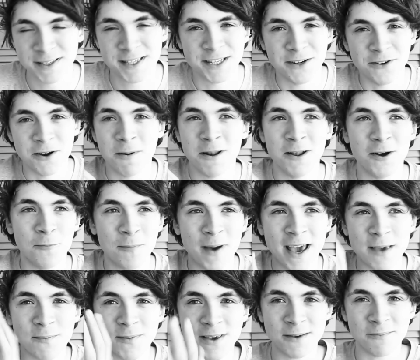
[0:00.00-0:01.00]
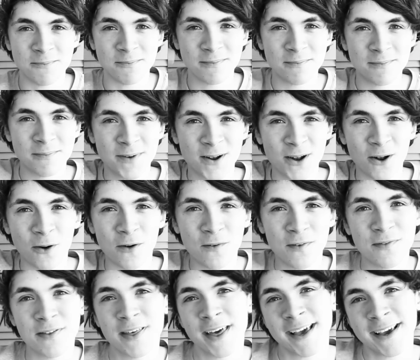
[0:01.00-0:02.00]
still in a little baby cloth
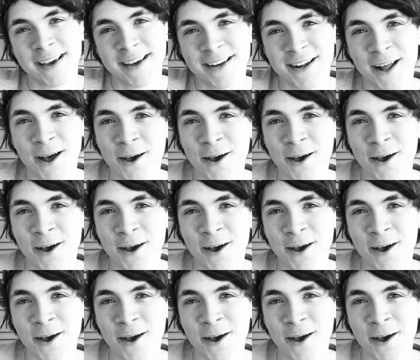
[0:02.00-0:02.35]
thing, you